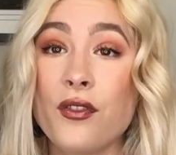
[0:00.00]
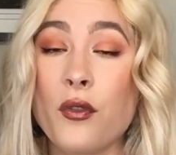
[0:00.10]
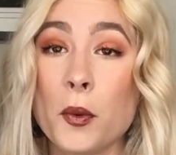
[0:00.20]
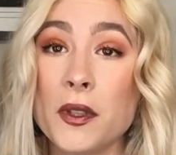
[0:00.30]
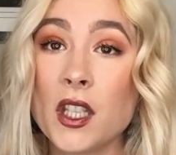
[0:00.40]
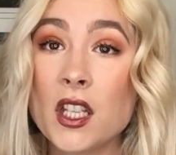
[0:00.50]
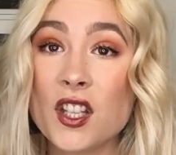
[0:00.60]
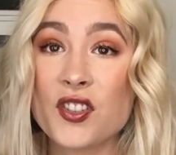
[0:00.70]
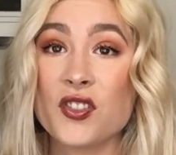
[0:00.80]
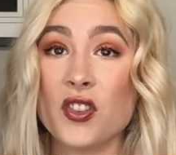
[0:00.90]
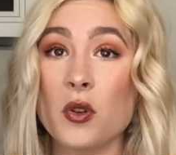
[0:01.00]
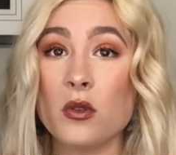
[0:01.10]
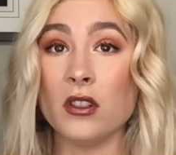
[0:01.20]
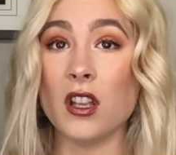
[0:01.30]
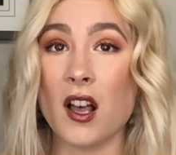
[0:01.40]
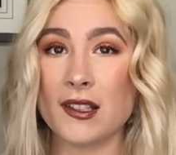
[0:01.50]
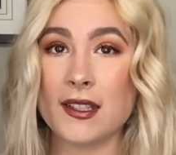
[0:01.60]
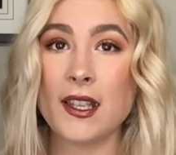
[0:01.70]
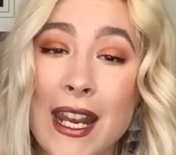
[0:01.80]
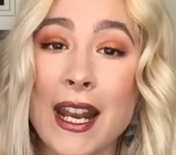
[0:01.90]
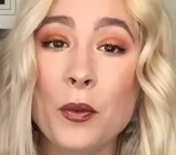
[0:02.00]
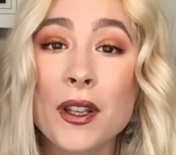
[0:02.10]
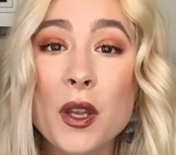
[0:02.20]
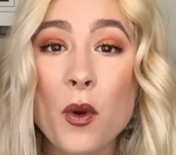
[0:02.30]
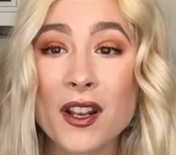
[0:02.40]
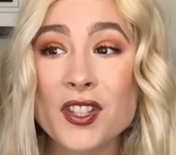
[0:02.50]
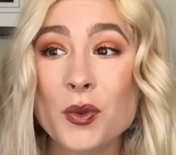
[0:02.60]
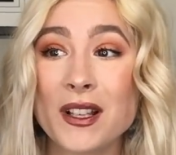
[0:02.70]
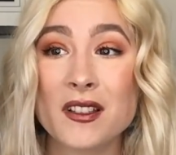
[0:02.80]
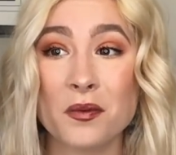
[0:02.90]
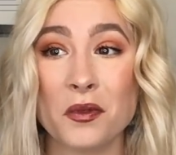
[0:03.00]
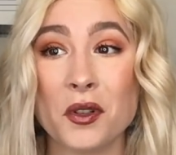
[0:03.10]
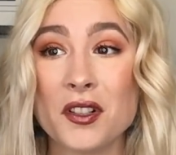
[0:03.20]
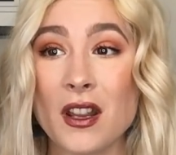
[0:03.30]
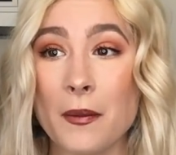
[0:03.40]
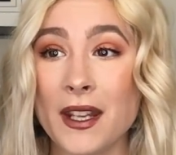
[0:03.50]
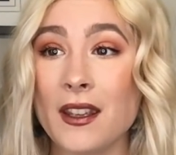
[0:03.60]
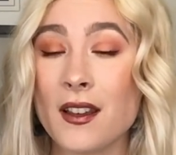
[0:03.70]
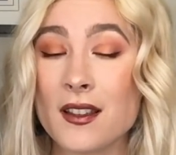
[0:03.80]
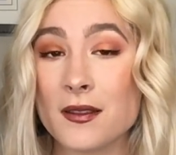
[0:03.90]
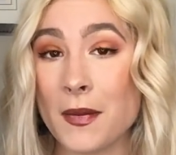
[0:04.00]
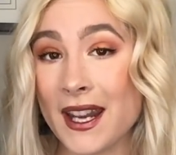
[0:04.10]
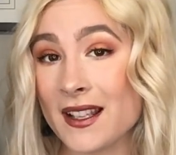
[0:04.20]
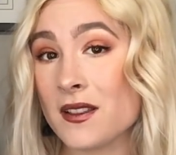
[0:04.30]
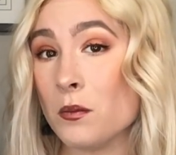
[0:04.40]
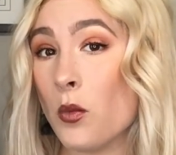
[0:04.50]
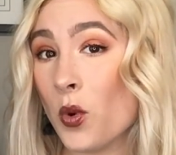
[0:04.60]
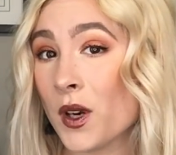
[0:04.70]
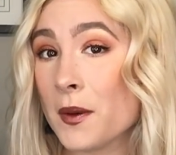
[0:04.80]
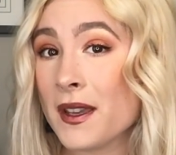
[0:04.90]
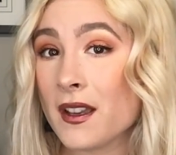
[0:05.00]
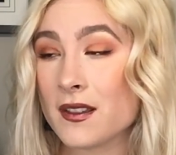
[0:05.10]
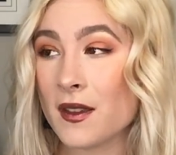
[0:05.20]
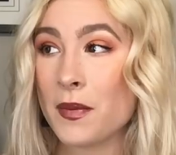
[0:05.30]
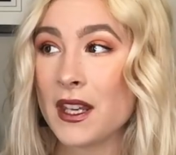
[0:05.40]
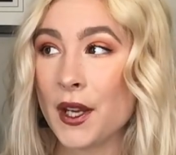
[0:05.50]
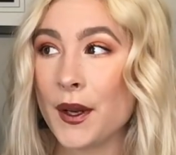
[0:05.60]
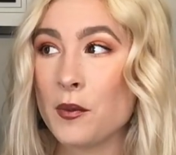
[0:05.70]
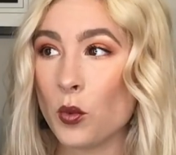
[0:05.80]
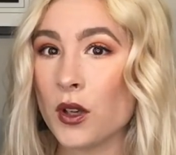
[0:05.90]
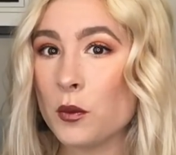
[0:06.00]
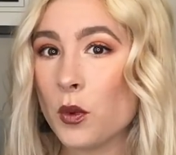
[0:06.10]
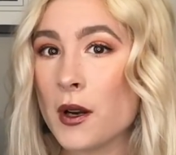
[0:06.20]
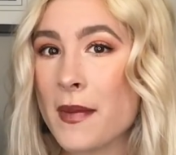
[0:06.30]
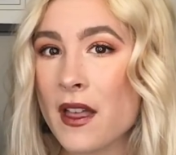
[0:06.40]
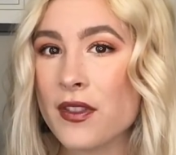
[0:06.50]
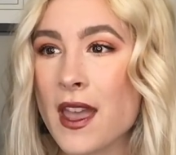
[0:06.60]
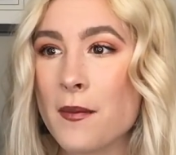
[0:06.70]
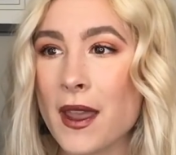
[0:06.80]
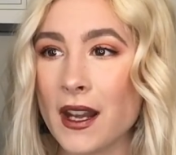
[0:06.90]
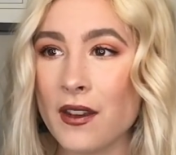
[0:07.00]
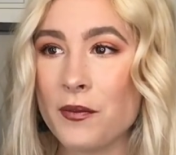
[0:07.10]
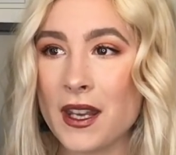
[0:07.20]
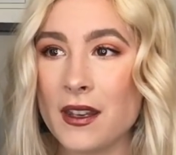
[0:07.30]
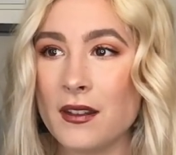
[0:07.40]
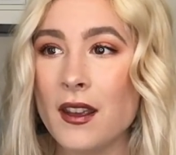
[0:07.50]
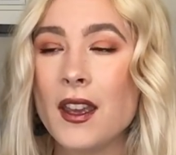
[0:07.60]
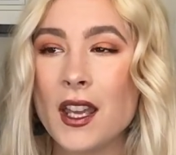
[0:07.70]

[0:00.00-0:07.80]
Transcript: formula looks so glossy and I really want to explore Dominique Cosmetics more because I've been hearing more and more about them and I've been